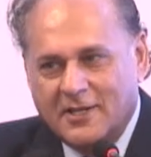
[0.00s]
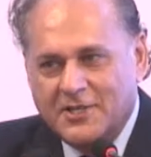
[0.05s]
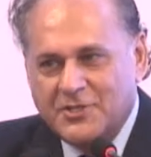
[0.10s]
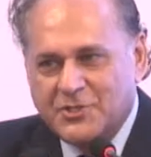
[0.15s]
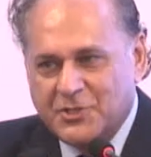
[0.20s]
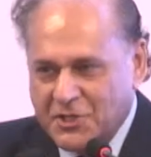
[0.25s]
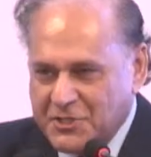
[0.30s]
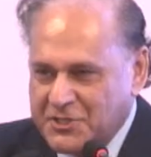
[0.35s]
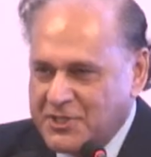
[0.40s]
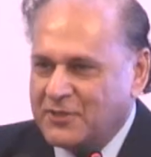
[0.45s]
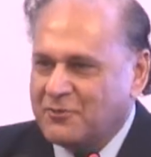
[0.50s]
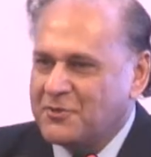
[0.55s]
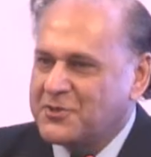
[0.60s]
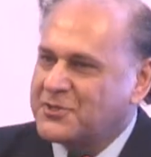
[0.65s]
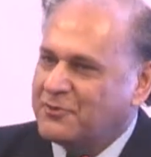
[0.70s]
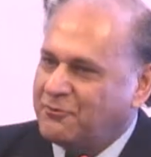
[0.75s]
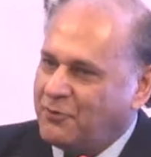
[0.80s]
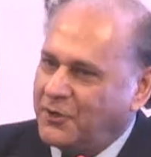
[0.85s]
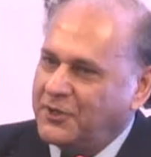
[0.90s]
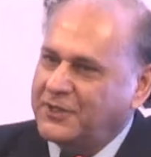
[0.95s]
Churchill was
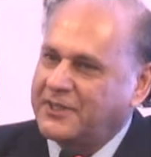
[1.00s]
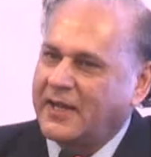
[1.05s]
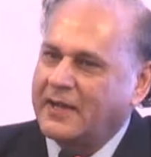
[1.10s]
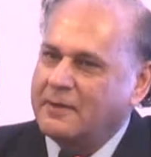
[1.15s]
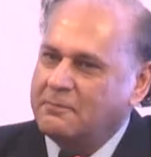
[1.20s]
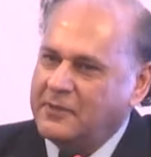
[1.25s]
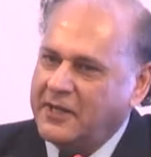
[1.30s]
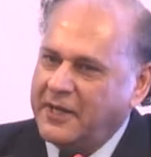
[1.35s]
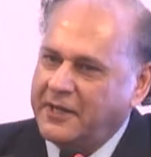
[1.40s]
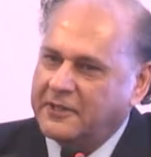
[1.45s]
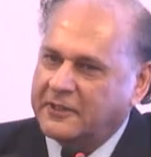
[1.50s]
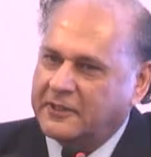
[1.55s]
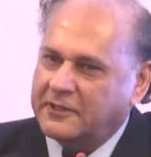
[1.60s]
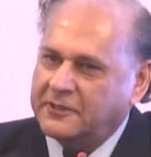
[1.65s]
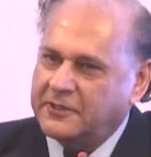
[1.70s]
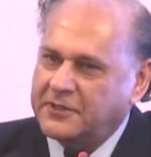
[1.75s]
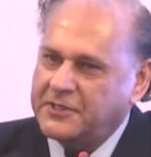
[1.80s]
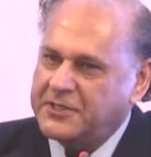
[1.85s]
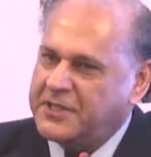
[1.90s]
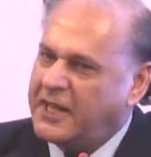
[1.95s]
a wartime
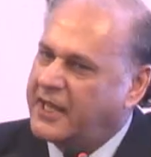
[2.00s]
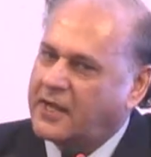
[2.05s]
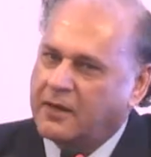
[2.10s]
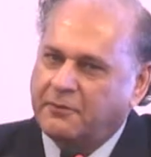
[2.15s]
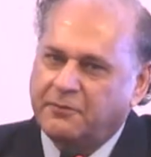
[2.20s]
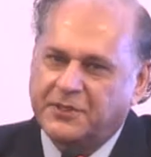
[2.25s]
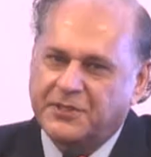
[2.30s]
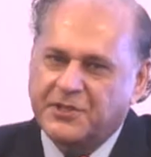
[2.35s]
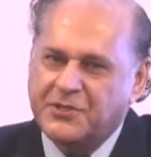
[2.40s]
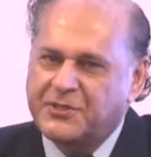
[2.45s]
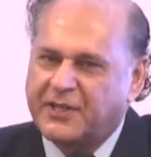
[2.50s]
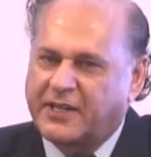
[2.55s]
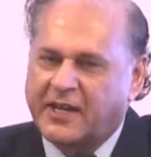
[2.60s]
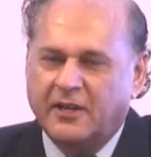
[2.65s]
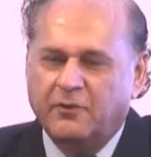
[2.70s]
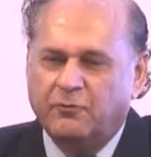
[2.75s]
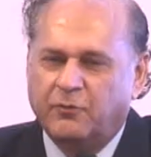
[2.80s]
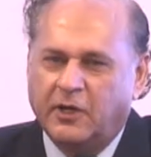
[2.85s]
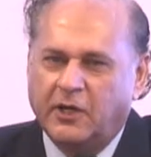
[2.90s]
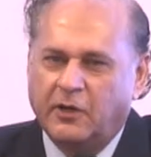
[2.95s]
leader. Take away the
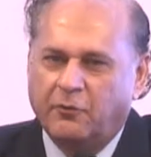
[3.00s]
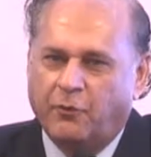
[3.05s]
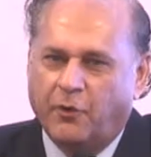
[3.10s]
Second World